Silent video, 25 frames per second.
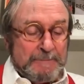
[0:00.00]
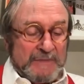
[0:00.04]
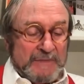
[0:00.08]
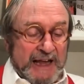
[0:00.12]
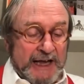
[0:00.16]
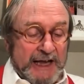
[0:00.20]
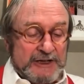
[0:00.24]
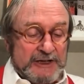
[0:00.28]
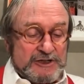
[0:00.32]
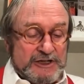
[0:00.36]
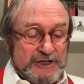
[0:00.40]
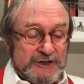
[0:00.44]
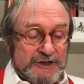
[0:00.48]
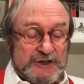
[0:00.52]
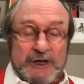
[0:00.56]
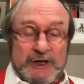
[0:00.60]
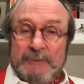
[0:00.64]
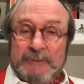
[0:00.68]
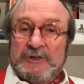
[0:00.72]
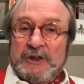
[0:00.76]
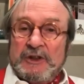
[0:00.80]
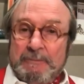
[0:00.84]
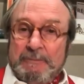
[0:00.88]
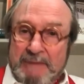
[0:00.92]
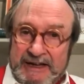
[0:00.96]
Actually, in
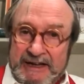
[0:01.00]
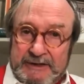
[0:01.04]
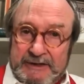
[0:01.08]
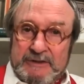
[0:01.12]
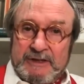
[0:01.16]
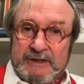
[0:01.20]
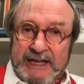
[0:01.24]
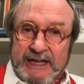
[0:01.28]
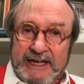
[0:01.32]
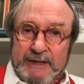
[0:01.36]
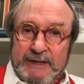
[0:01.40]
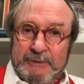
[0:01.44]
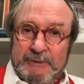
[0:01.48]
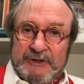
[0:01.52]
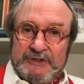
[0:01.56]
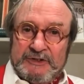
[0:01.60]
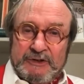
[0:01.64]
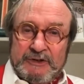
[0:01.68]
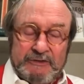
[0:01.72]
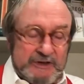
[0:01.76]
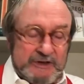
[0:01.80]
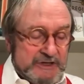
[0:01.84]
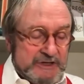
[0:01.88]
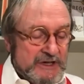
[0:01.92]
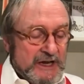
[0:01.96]
terms of the medical elements
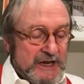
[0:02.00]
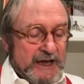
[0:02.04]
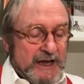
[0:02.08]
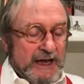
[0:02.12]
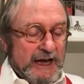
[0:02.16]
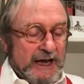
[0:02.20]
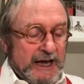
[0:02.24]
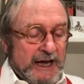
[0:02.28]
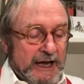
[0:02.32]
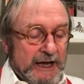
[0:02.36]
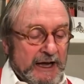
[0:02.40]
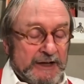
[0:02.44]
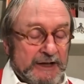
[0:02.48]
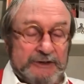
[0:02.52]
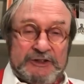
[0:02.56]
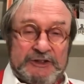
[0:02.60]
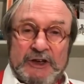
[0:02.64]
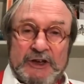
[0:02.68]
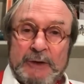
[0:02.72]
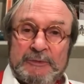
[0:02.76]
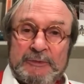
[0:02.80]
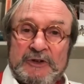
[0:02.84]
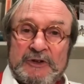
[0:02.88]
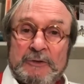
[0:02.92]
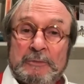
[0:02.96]
of it, uh, in
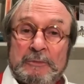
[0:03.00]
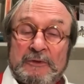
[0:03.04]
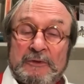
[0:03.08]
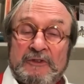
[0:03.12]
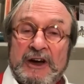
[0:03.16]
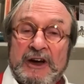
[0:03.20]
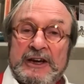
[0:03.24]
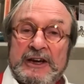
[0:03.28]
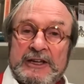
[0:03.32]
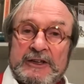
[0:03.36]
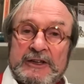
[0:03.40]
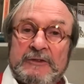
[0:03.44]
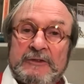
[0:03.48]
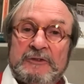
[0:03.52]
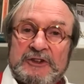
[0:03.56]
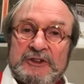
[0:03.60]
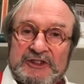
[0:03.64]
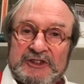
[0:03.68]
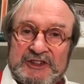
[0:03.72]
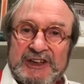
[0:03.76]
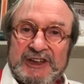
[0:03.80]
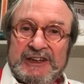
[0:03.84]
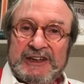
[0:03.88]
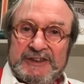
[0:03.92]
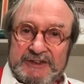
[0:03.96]
terms of providing the
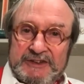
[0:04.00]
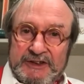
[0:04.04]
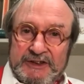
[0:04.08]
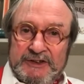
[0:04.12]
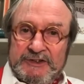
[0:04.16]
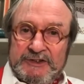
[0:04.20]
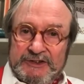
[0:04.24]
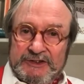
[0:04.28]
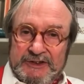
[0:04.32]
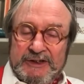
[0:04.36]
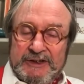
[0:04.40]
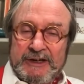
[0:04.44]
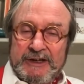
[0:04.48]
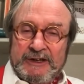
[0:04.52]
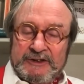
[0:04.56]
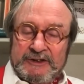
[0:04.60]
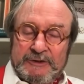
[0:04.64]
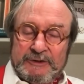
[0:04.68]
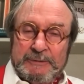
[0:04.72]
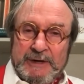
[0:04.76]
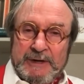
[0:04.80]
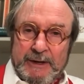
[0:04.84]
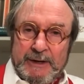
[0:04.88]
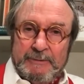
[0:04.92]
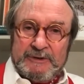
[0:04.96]
facilities uh, to
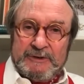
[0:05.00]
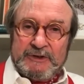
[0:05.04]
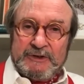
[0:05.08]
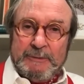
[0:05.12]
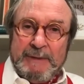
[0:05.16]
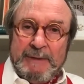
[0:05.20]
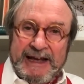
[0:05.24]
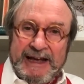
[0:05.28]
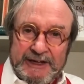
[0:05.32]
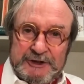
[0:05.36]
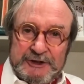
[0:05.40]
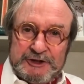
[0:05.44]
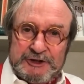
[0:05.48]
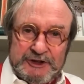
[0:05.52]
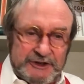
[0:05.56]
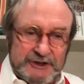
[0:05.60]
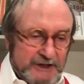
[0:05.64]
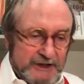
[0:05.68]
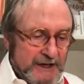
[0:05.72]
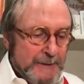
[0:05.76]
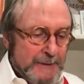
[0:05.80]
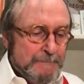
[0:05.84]
be able to manage it,